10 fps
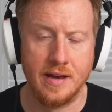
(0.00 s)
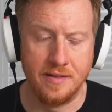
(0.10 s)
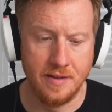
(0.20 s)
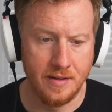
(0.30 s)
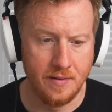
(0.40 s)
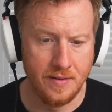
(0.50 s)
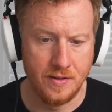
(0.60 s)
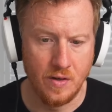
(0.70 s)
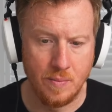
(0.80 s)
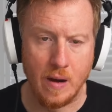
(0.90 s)
I think these
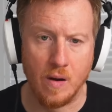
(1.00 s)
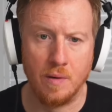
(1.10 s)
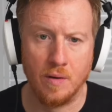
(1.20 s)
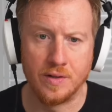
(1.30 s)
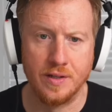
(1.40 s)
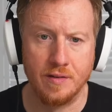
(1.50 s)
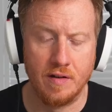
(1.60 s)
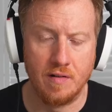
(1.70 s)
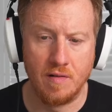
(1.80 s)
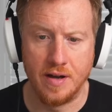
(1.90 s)
new power blocks that
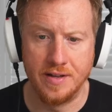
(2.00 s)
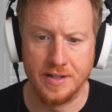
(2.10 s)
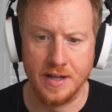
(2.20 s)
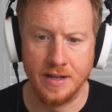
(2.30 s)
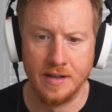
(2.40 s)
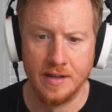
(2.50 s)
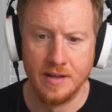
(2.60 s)
are arising,